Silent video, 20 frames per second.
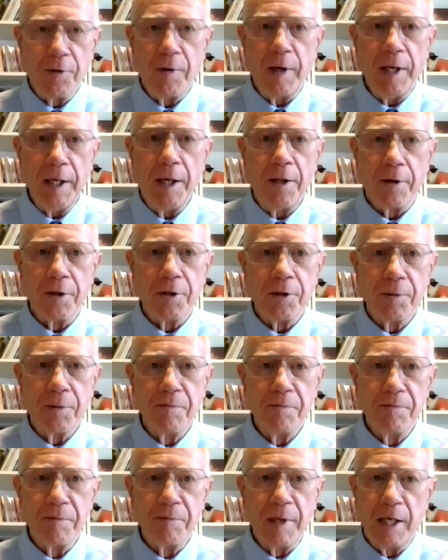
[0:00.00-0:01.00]
train others.
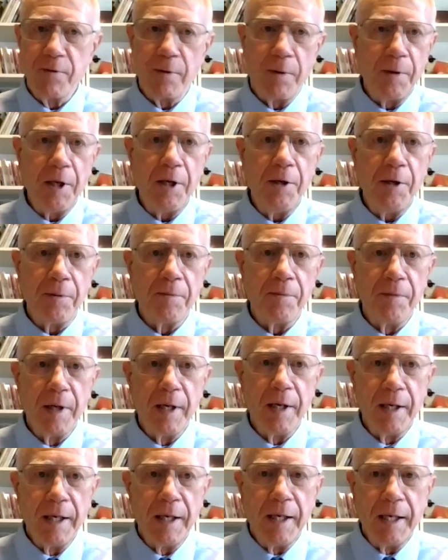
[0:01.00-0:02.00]
That's what we do. That's
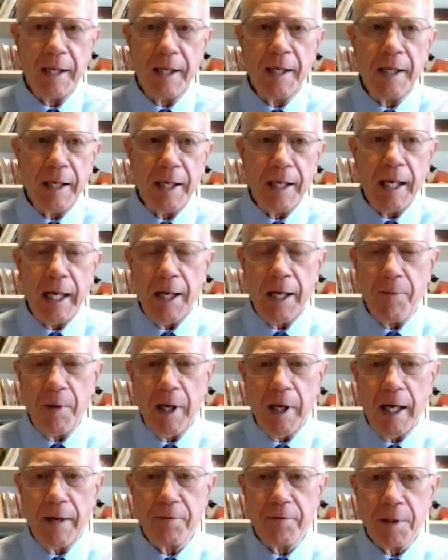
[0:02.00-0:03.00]
cool. And
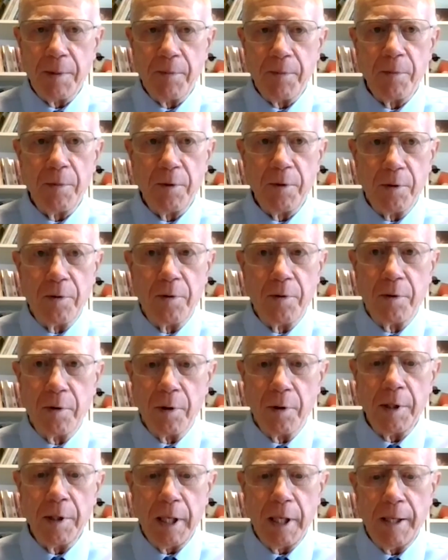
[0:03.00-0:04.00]
we have some
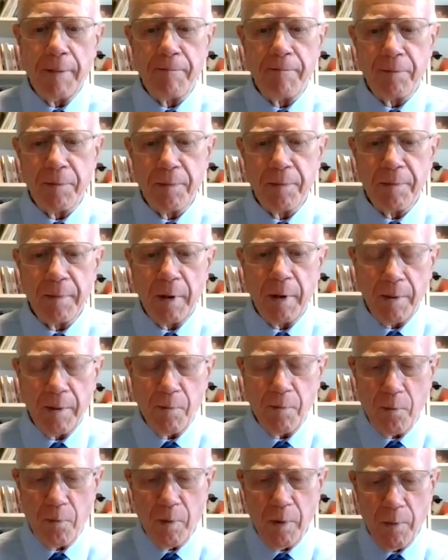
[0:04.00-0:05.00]
good,
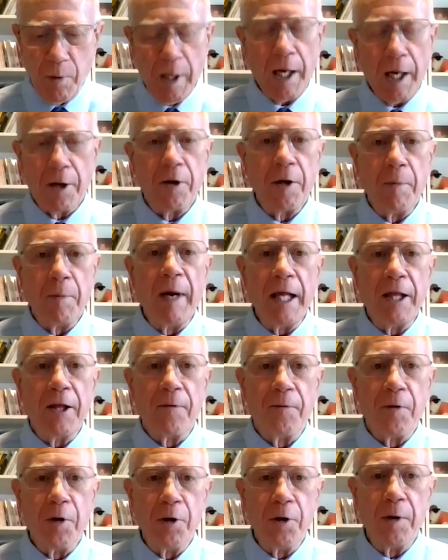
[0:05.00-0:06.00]
we got a good
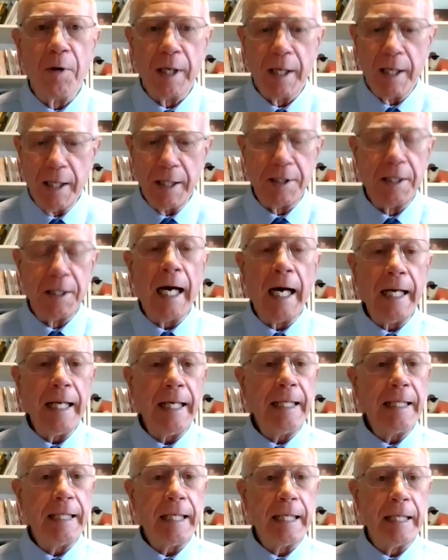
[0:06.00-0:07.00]
method for doing it. It's not
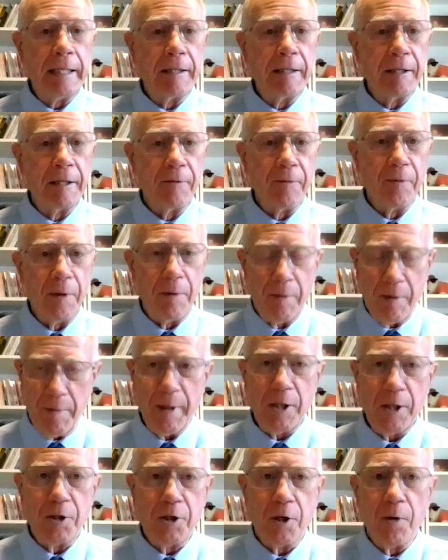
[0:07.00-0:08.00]
easy. We
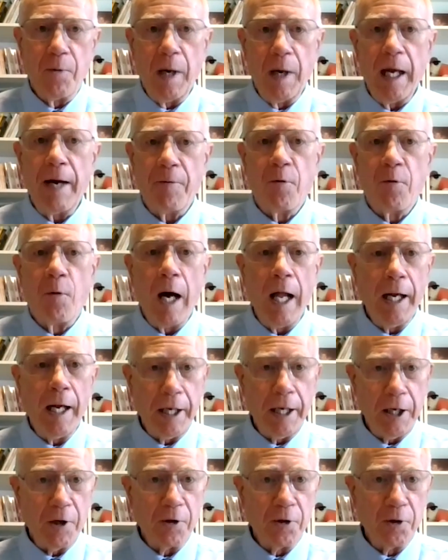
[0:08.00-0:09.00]
make sure we have
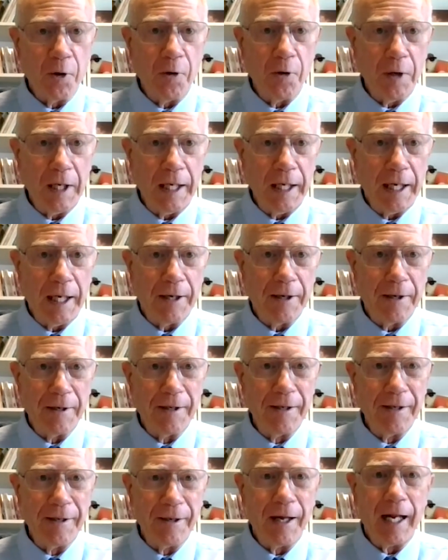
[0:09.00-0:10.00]
quality control in there,
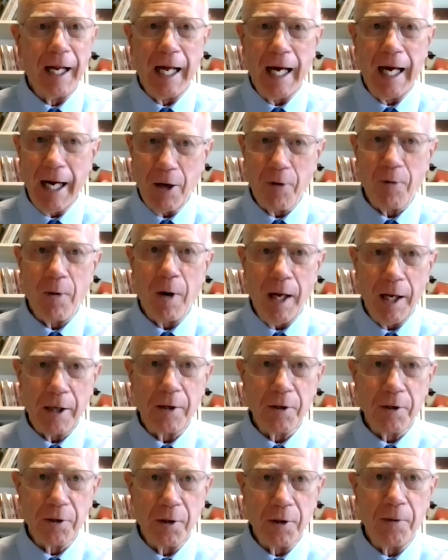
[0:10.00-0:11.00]
a lot of quality
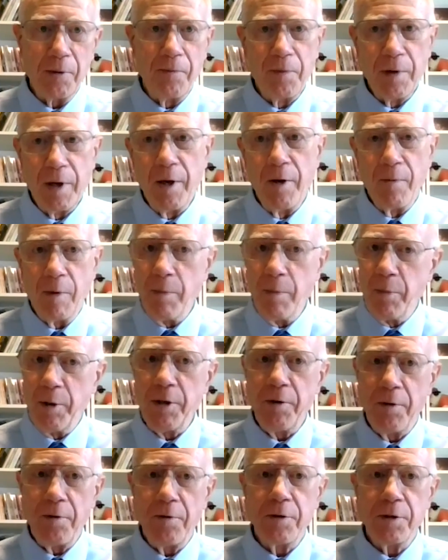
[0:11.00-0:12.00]
control. We
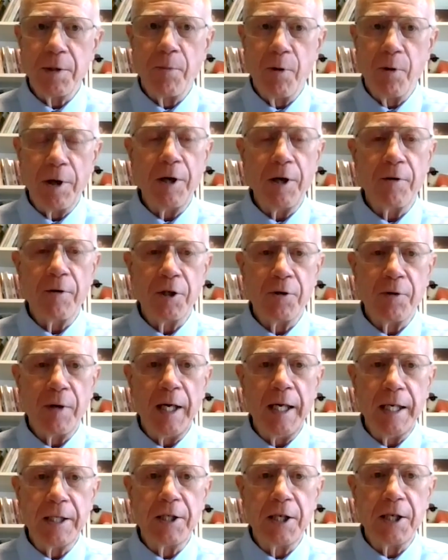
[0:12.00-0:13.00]
put you through some rigorous
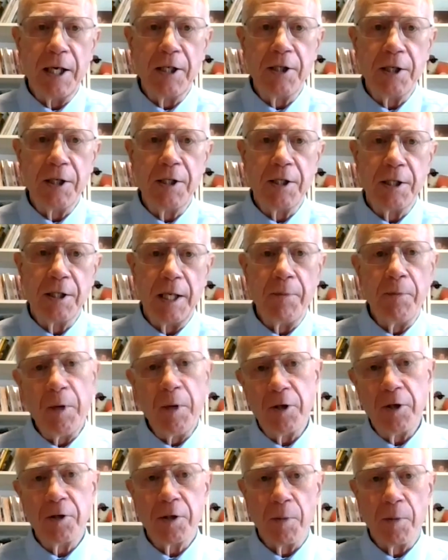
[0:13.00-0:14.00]
training sessions, and we
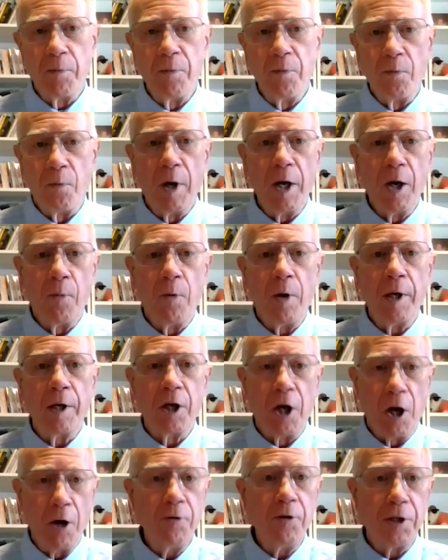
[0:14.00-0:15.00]
do some one-on-one
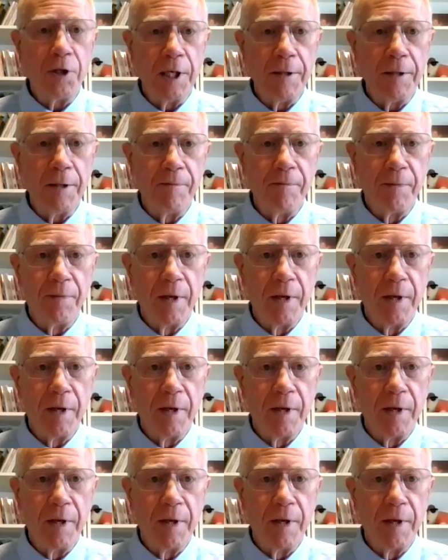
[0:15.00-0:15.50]
coaching.